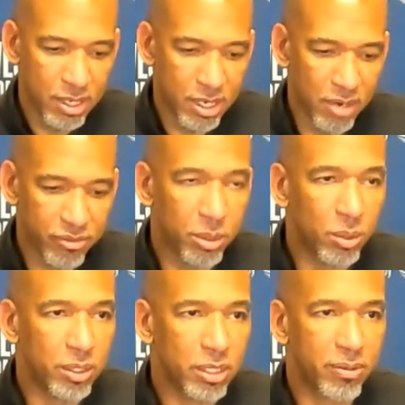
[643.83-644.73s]

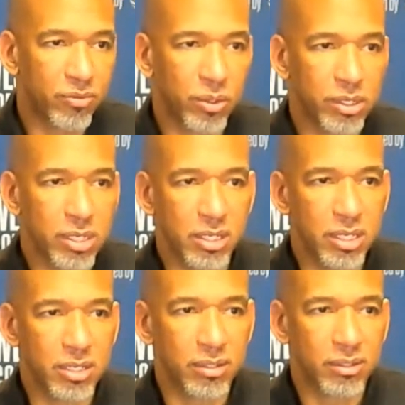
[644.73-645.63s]
comfortable with before this
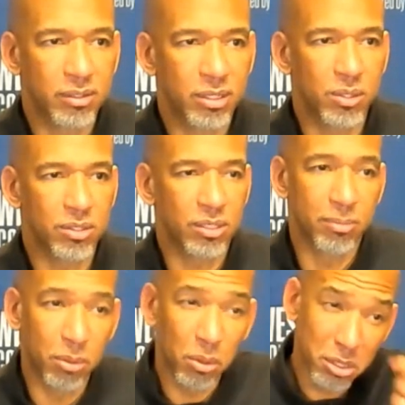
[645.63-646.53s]
season, going to
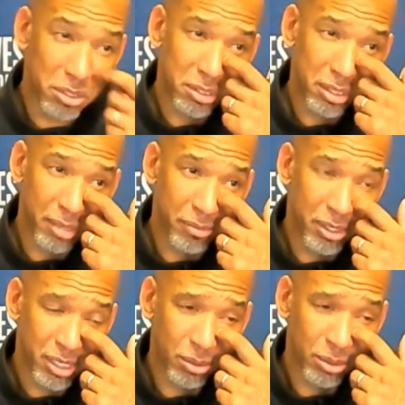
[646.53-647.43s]
the boards that
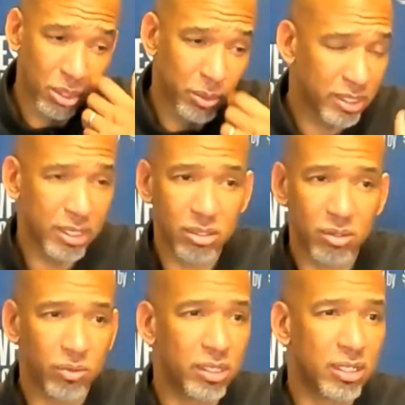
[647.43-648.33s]
much. I was always getting
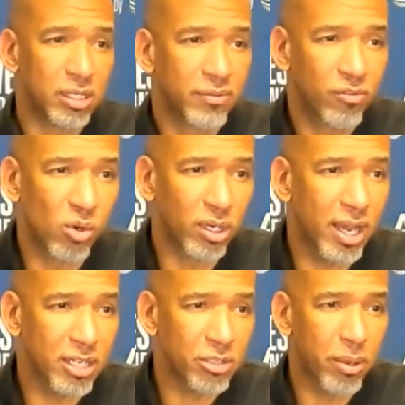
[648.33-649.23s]
3-4
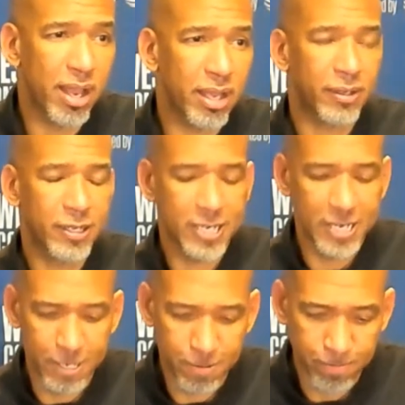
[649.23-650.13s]
guys back.
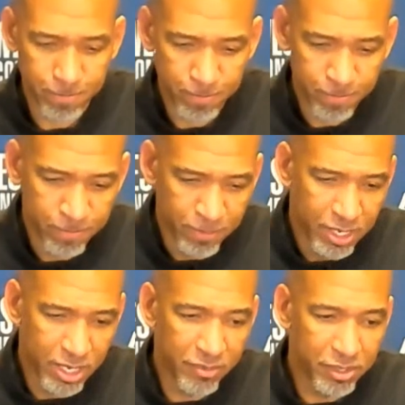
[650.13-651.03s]

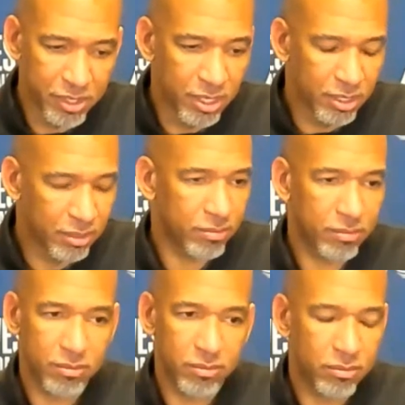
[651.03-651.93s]
Kevin Young
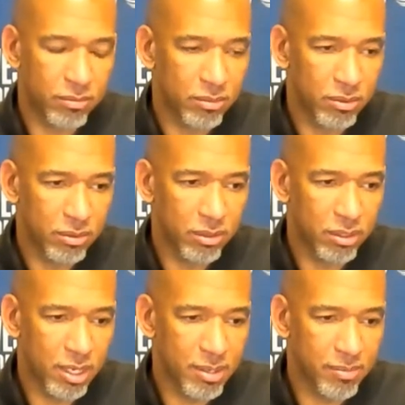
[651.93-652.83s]

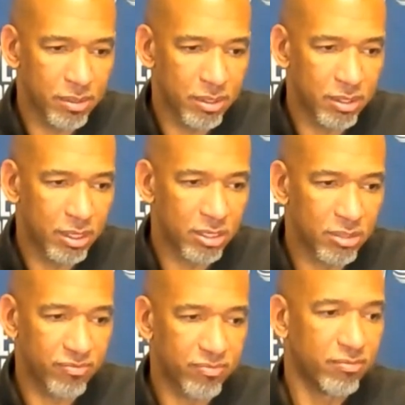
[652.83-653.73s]

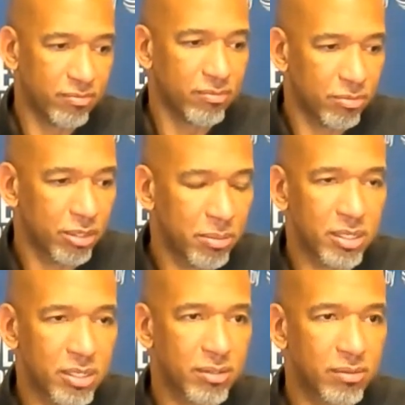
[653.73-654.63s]
has pretty
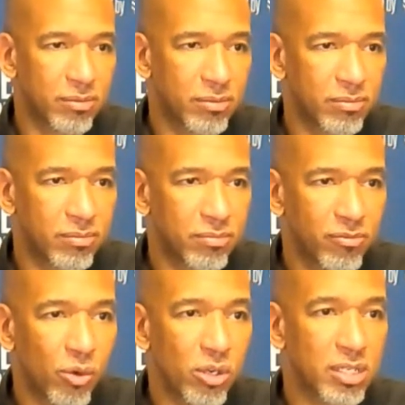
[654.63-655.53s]
much
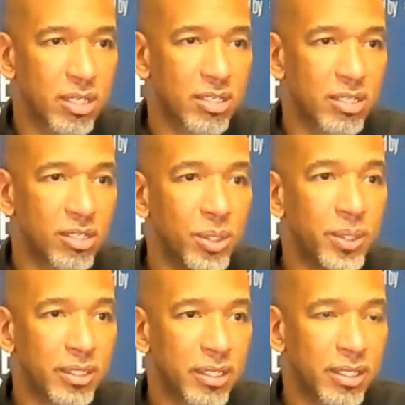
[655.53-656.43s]
forced us to do
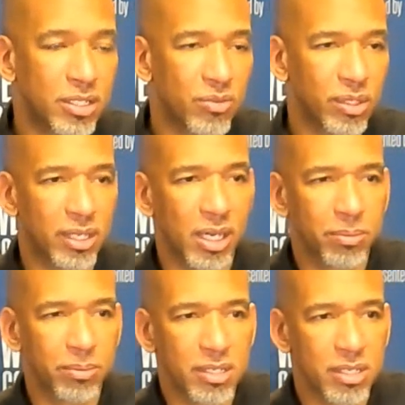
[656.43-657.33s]
it, and it's really
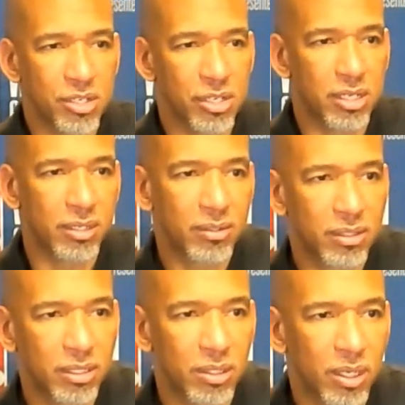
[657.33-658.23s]
helped us this year,
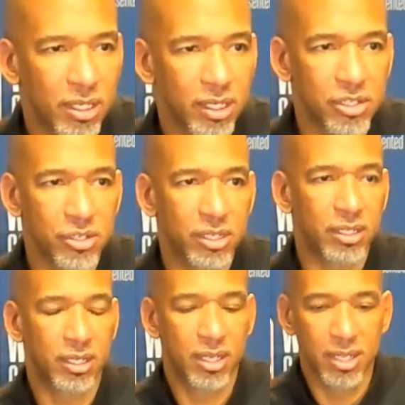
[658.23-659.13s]
you know, unleashing